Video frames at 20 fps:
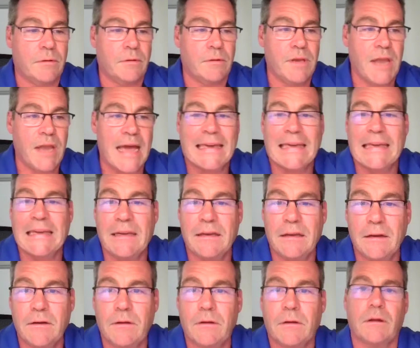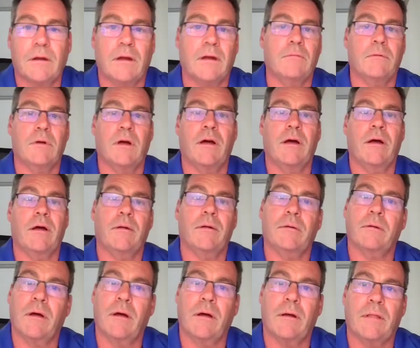Nike
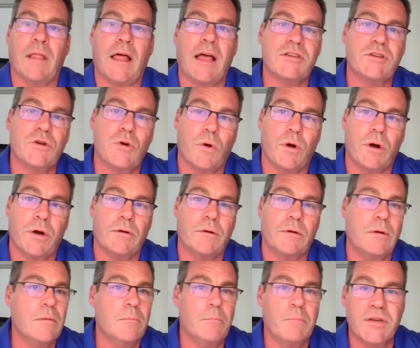last quarter